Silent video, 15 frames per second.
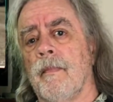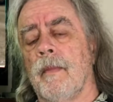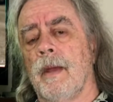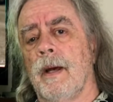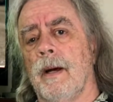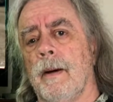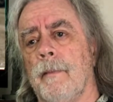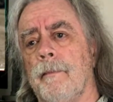
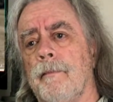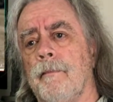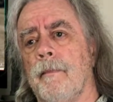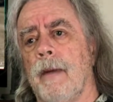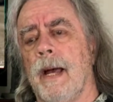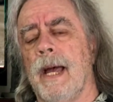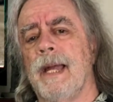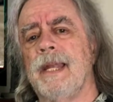
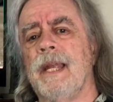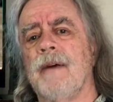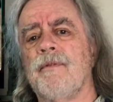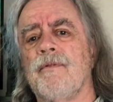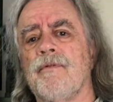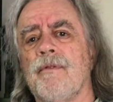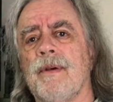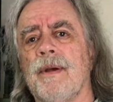I had never
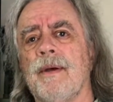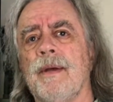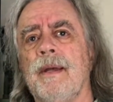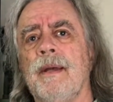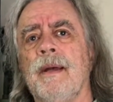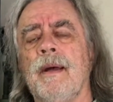really,